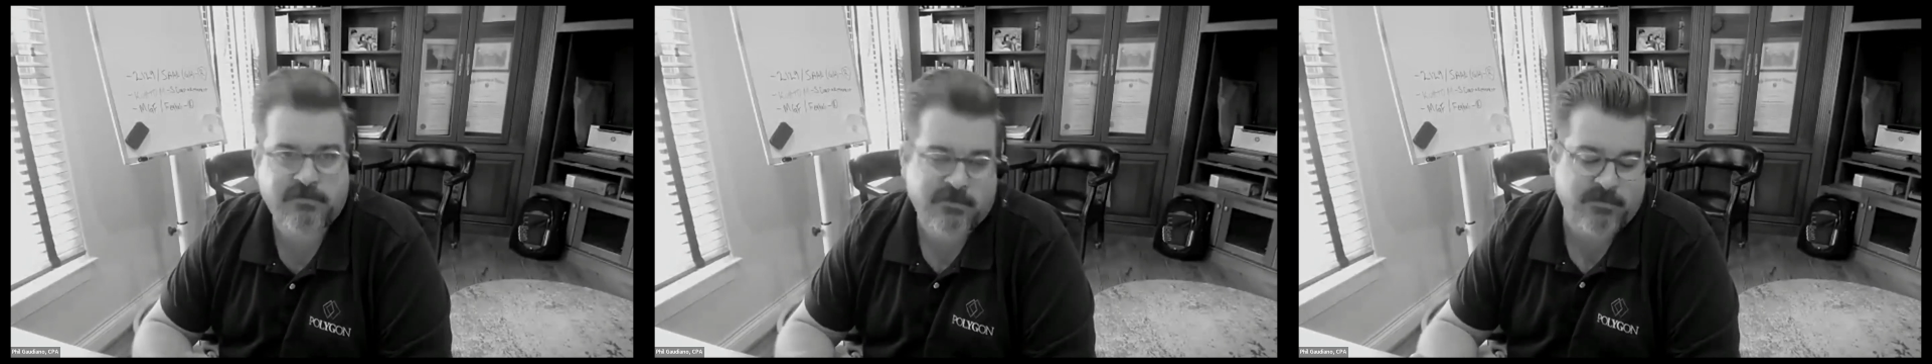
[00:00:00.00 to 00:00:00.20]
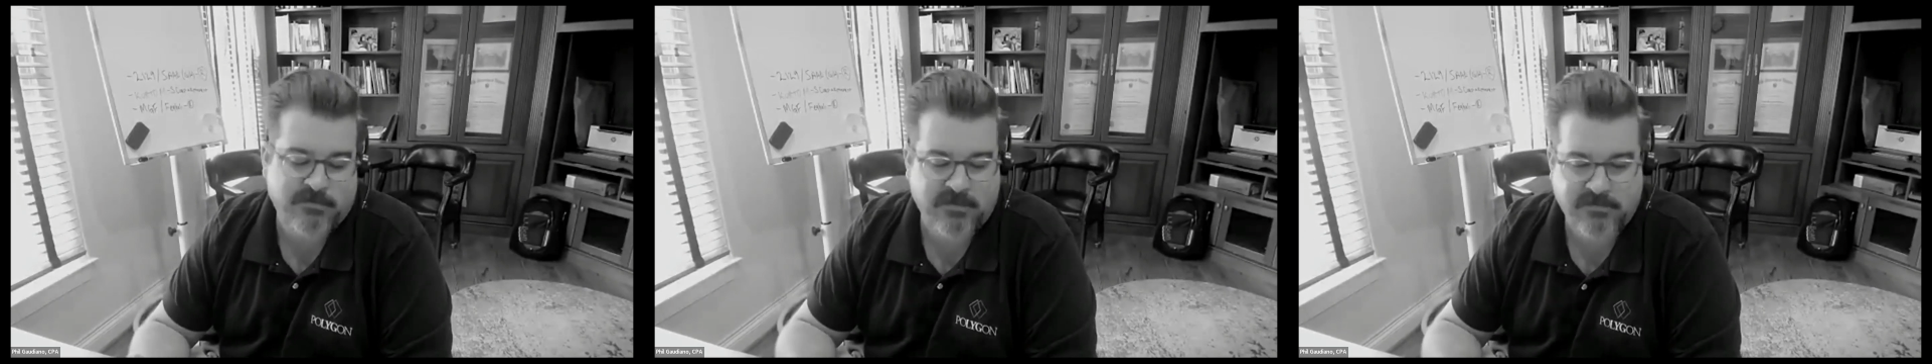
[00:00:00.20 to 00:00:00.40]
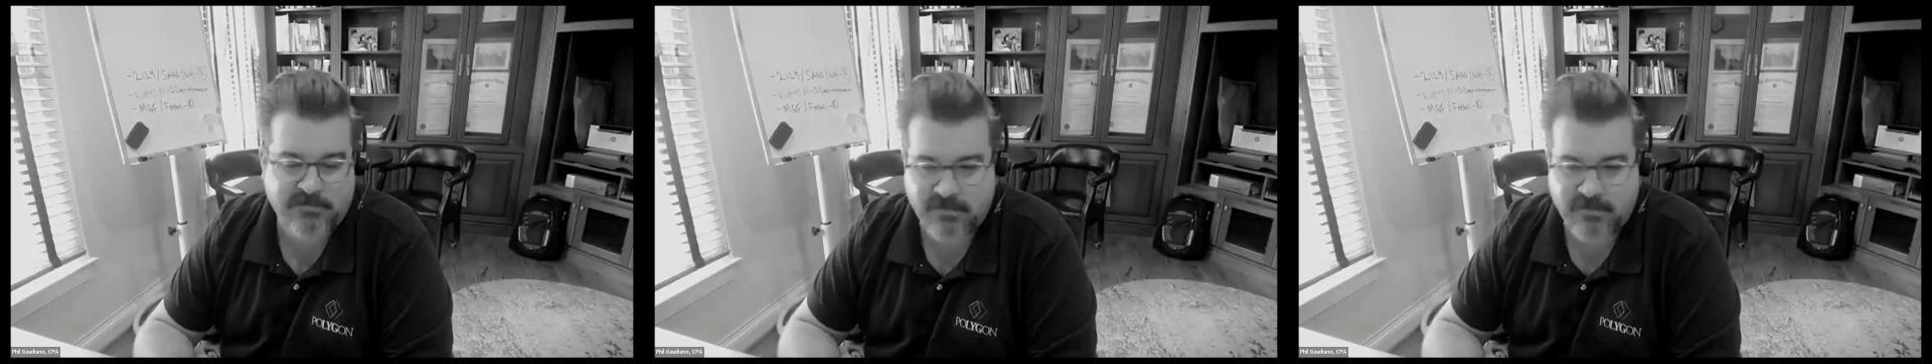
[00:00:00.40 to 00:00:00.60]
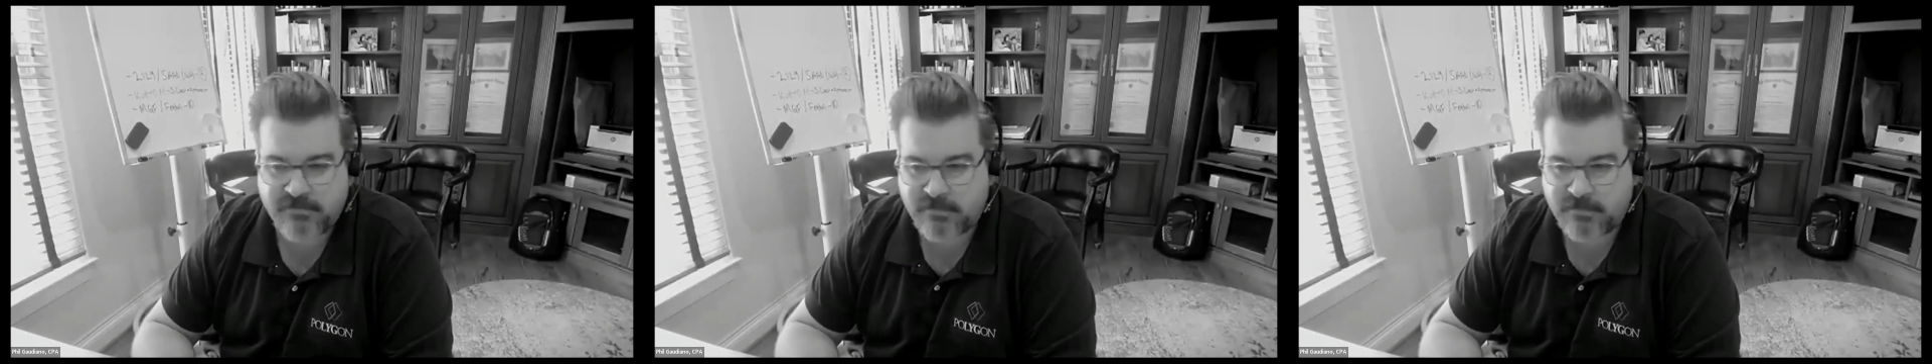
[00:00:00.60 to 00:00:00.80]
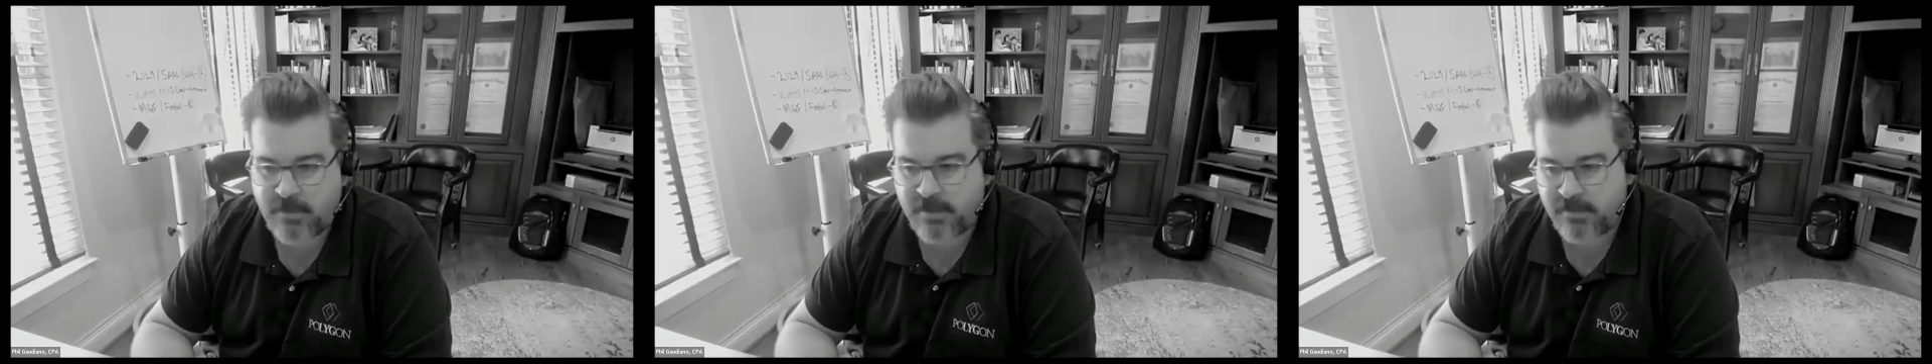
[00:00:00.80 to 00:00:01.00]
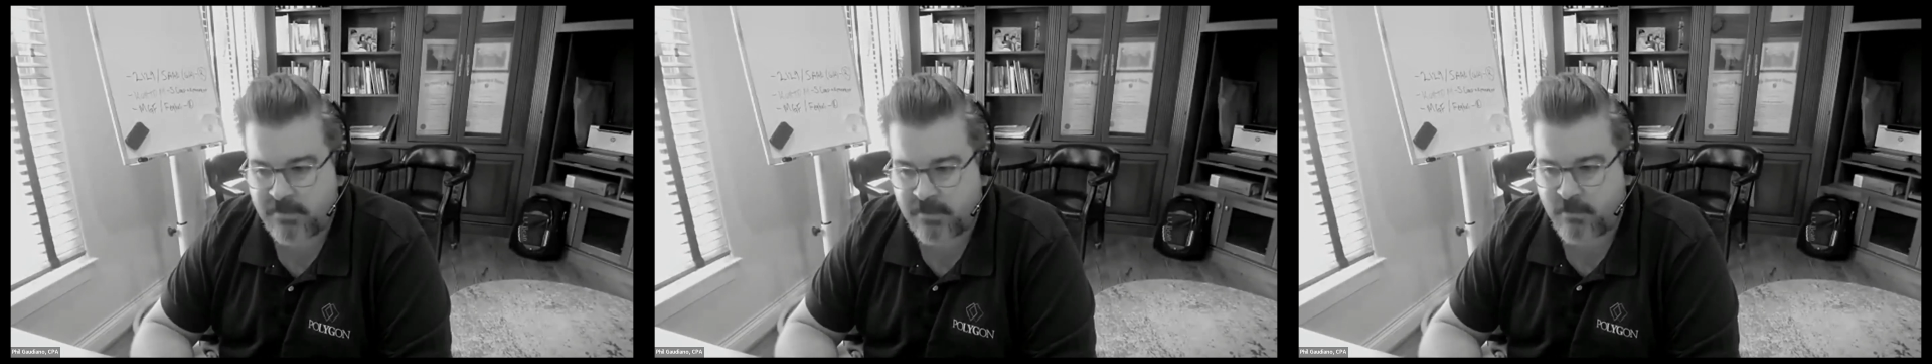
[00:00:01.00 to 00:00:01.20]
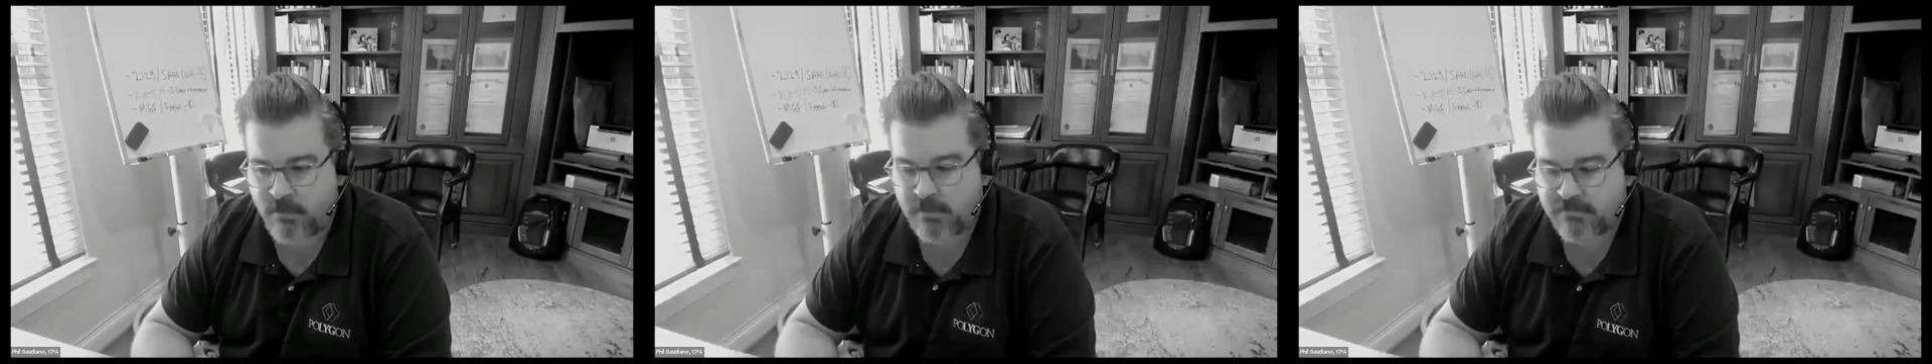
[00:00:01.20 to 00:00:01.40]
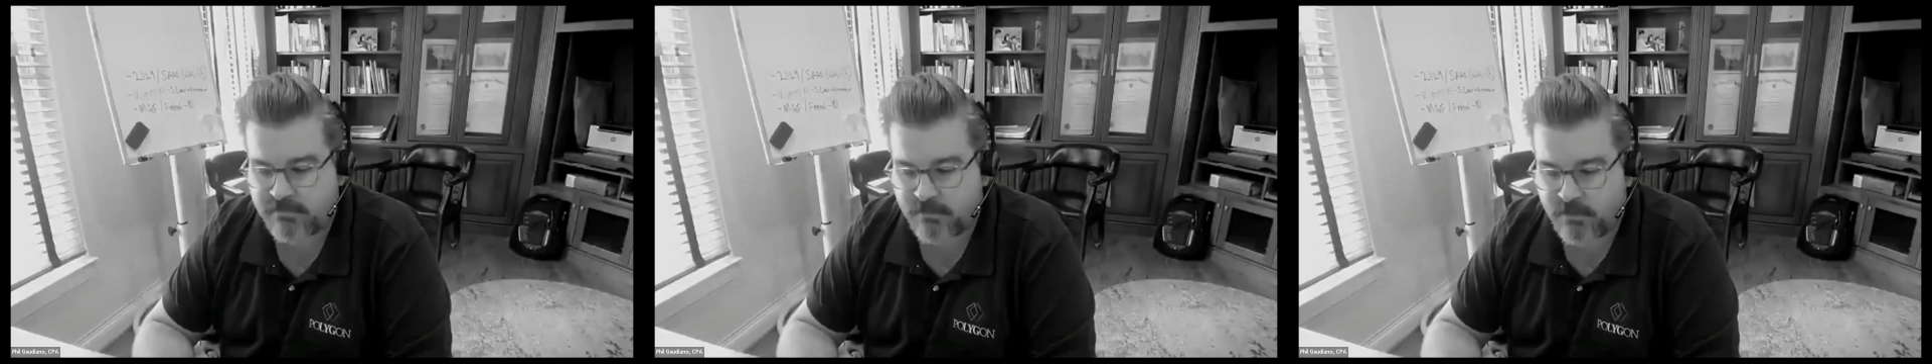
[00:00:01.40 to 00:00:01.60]
So it's great.
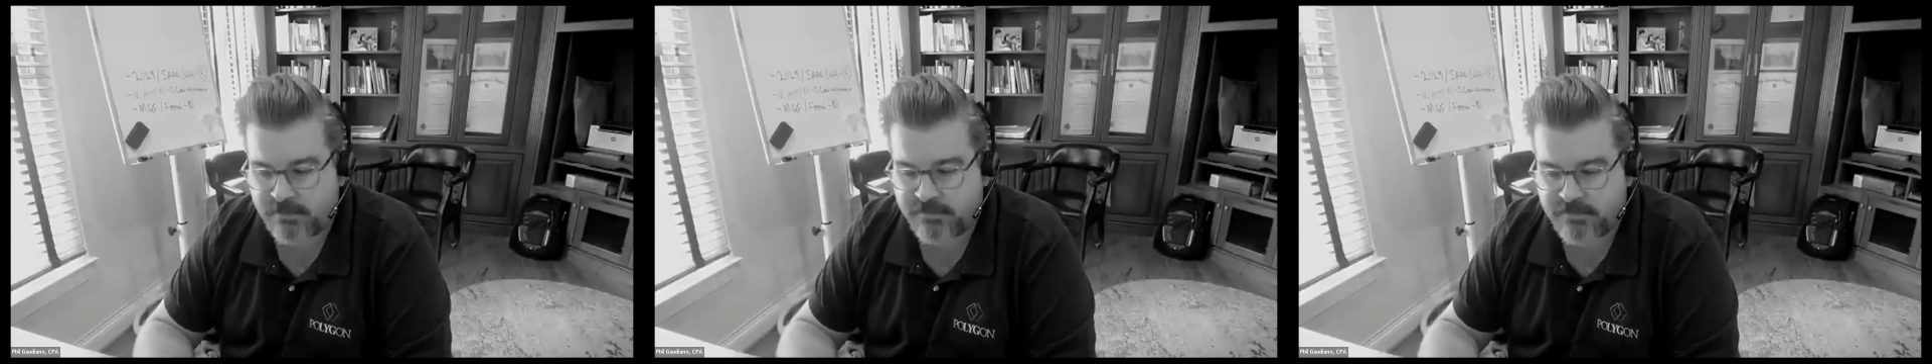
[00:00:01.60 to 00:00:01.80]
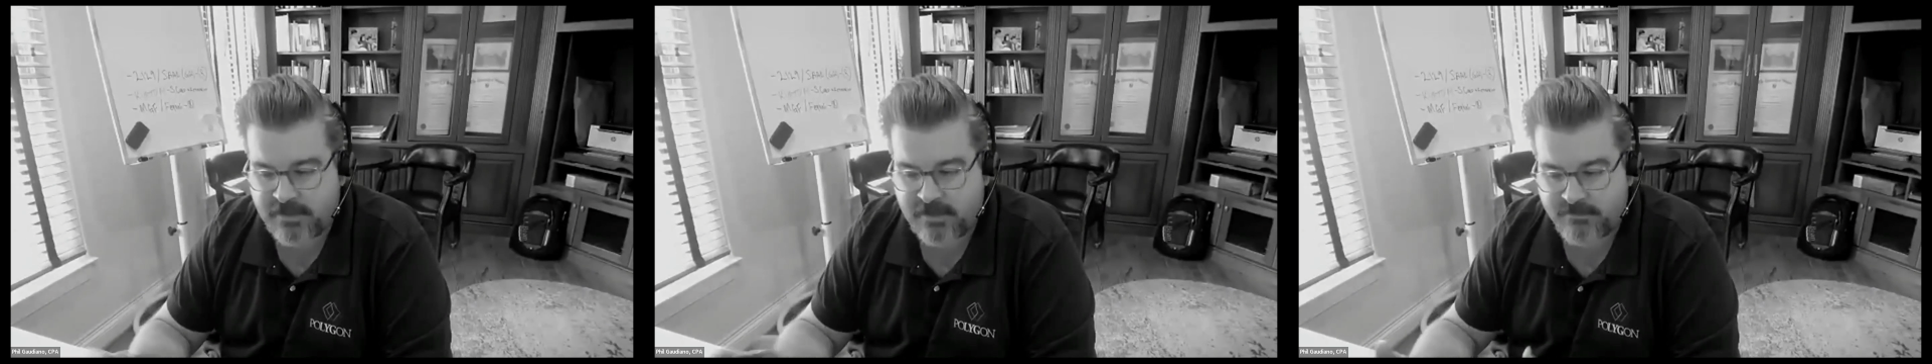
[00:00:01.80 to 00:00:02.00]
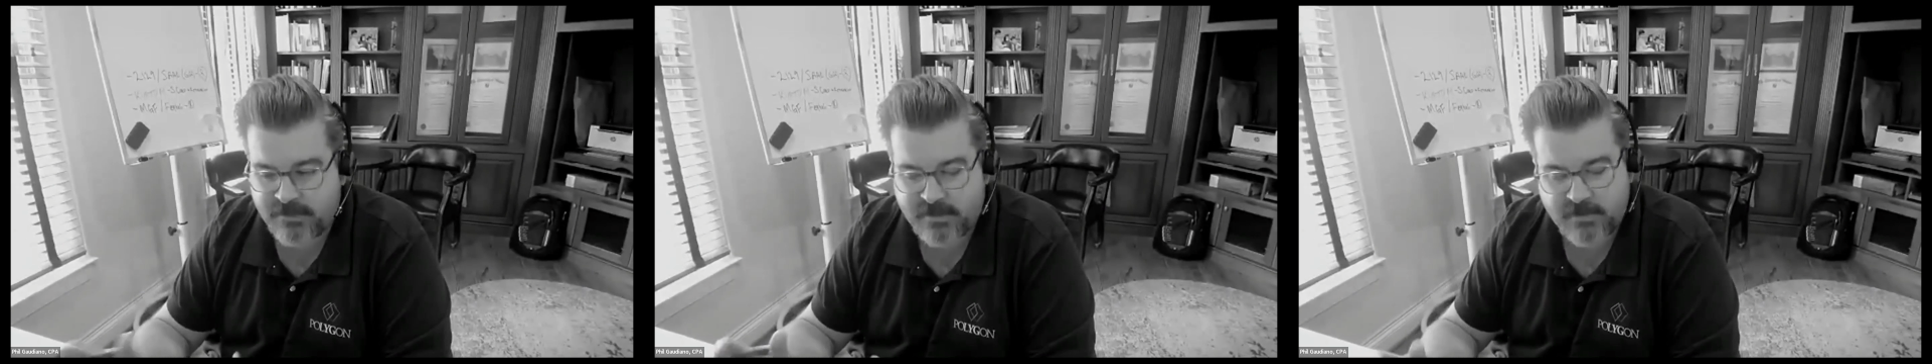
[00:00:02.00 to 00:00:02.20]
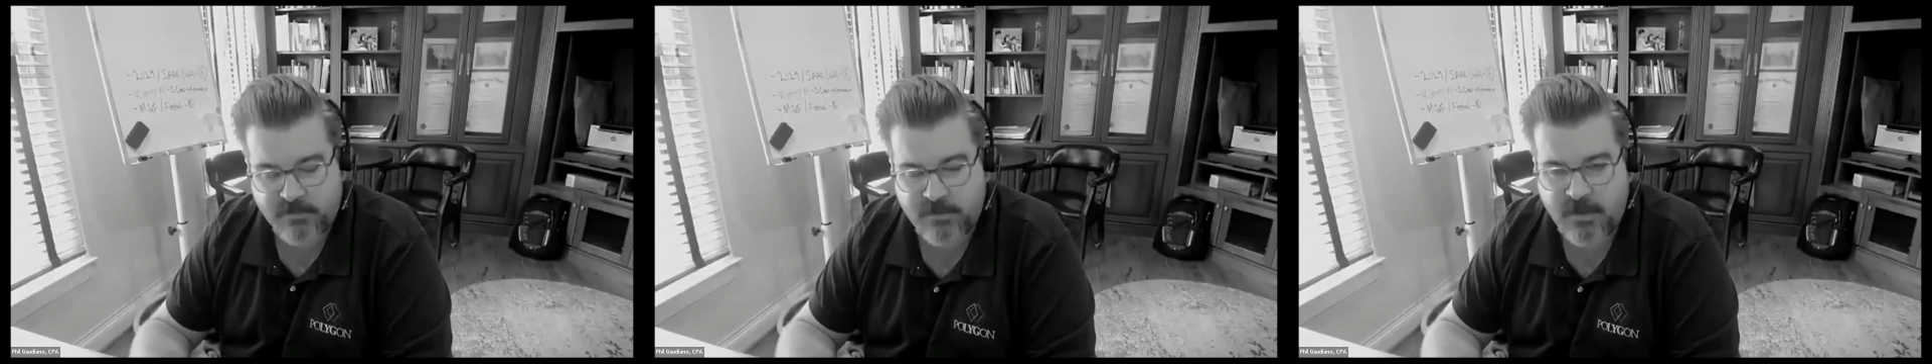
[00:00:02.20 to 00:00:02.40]
Once you have that,